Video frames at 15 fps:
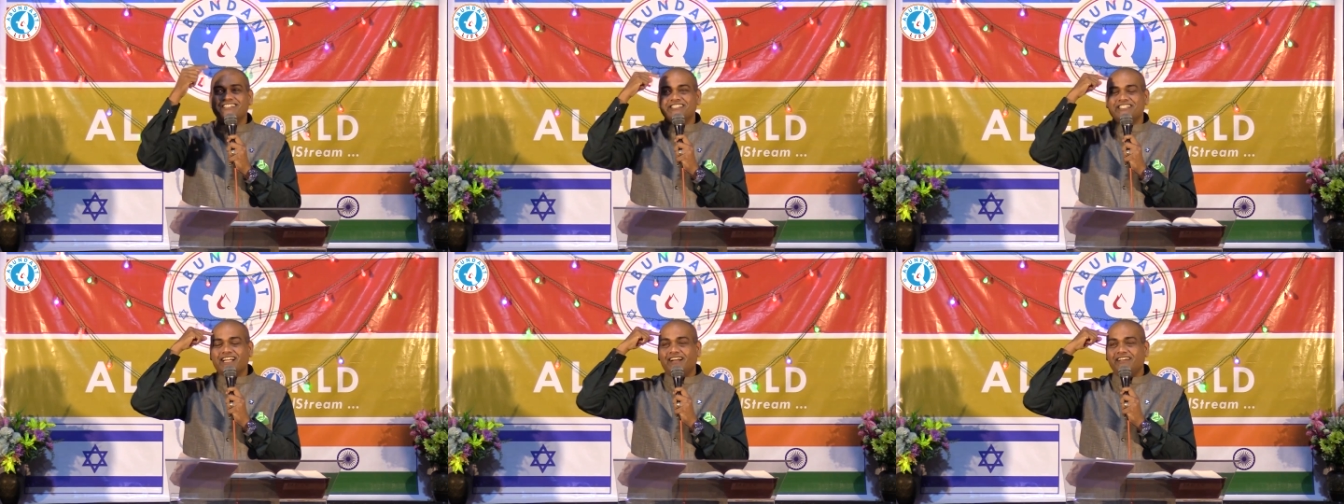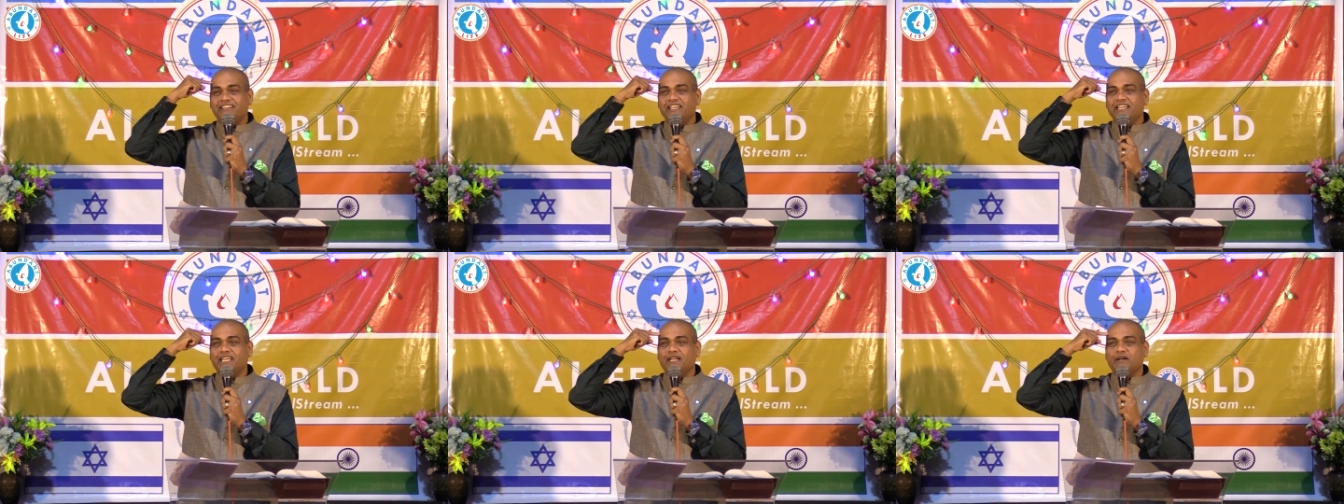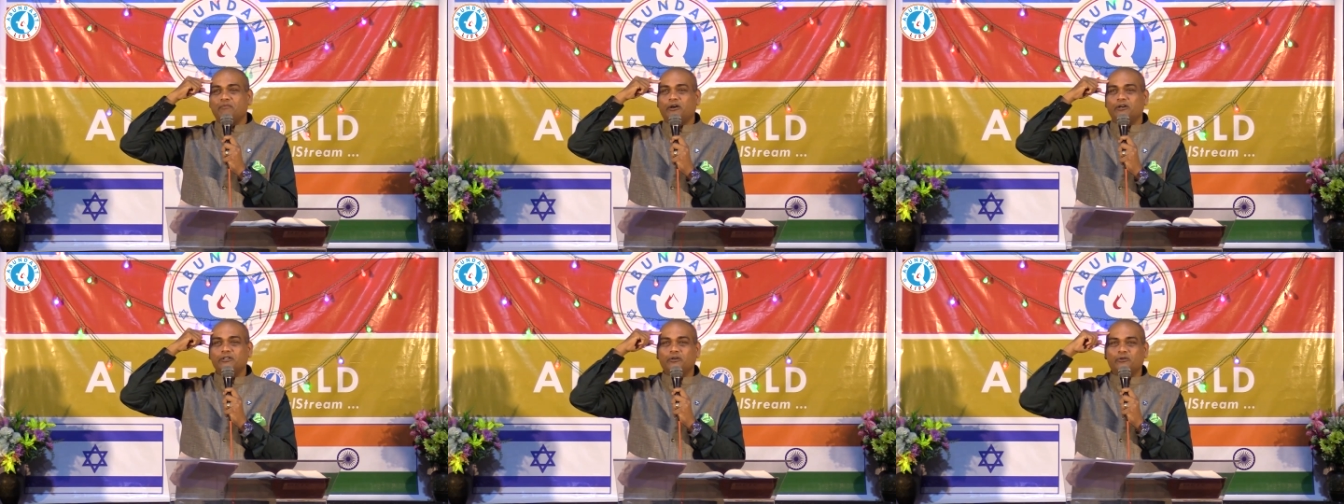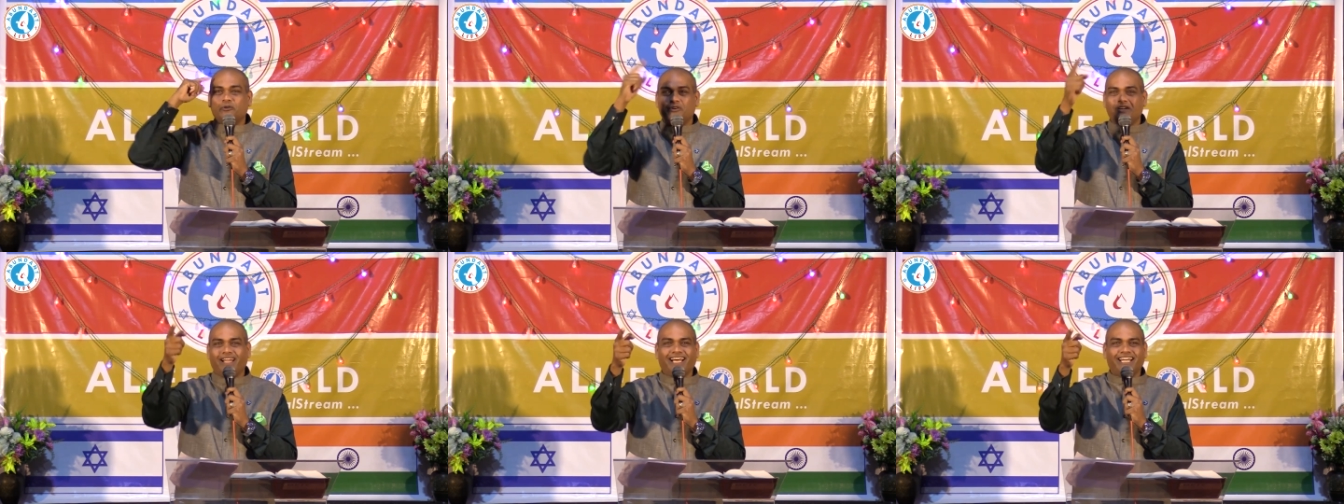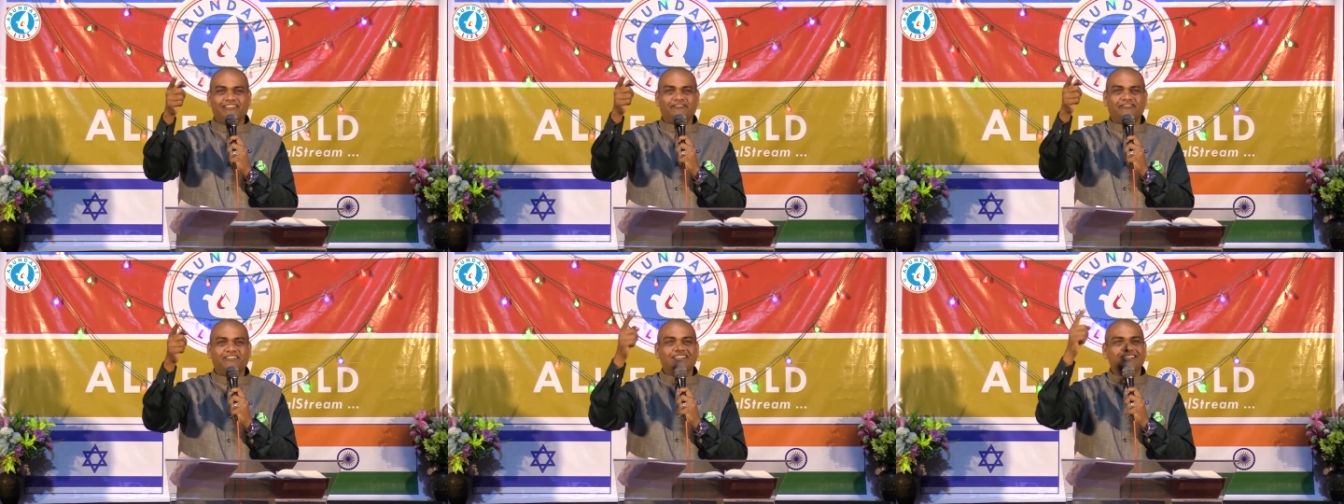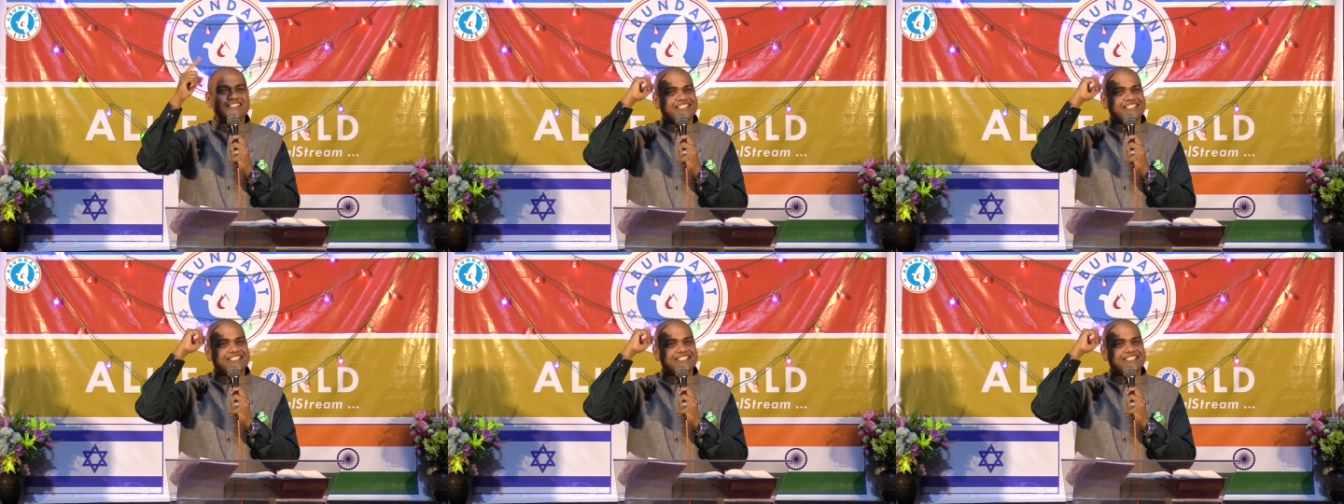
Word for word: Start thinking about your own life.